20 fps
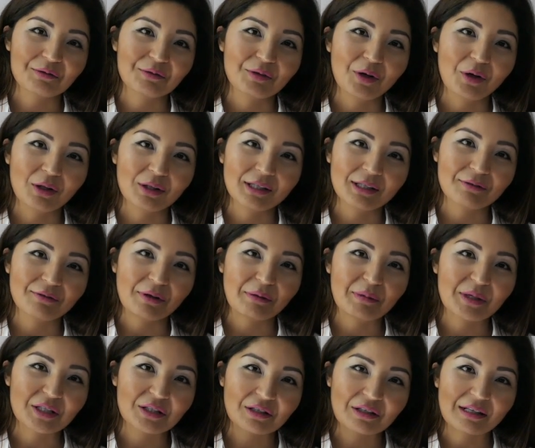All the
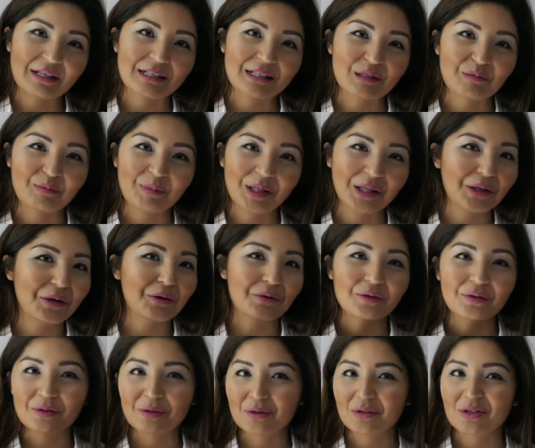information is below,
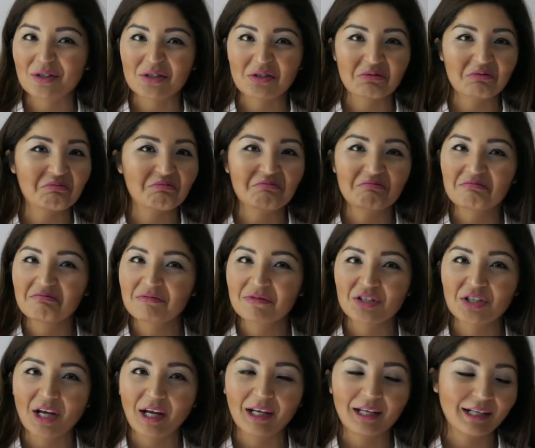so just
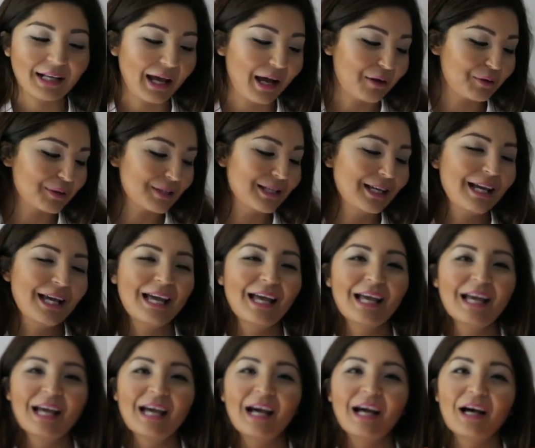check it out.
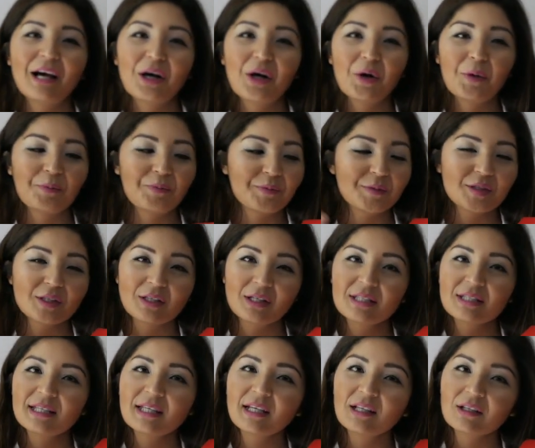So
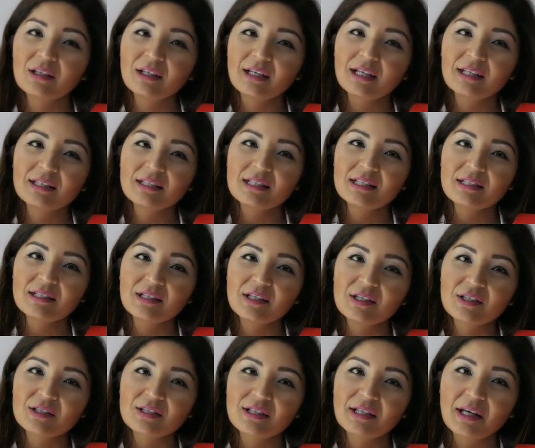let's take a look at these
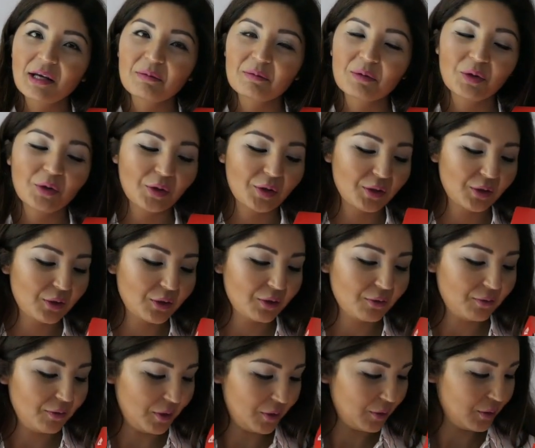sneakers that I'm going to
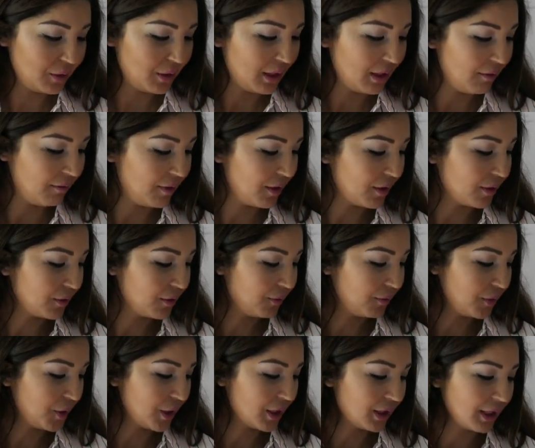review today. We are
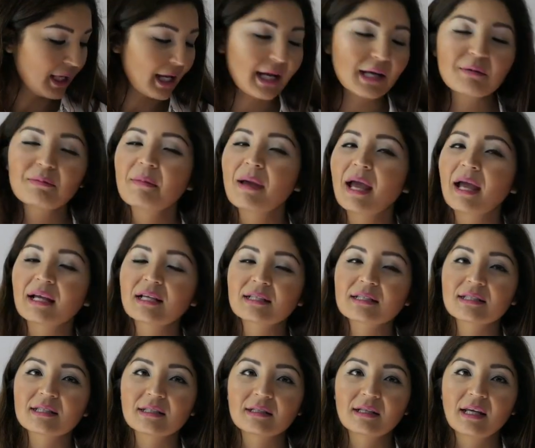reviewing the Air
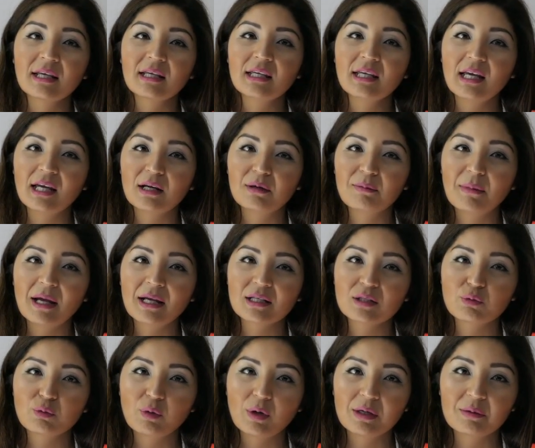Max, the Nike Air
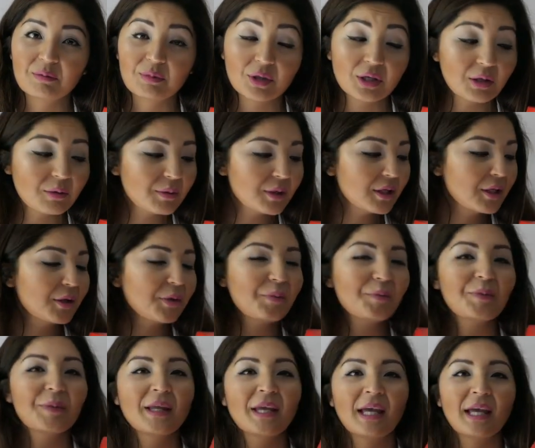Max 1 Premium,
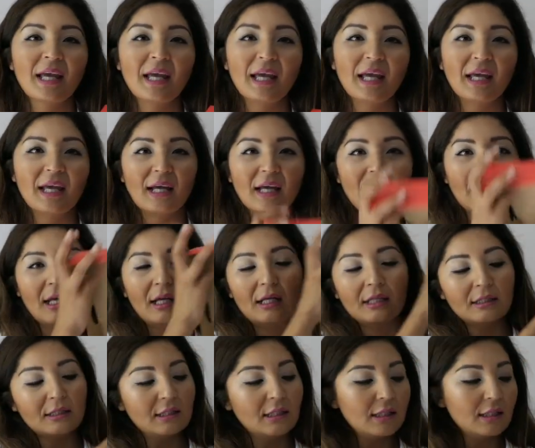
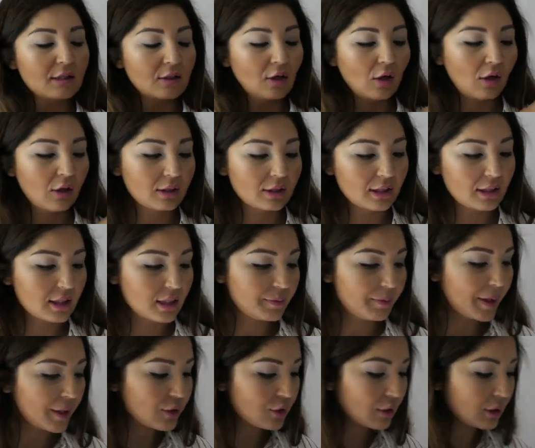and these are the
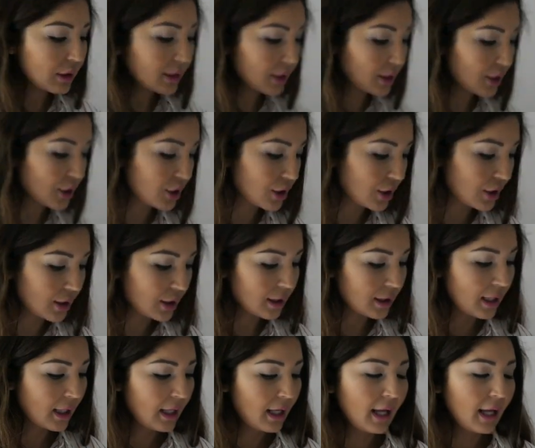special editions.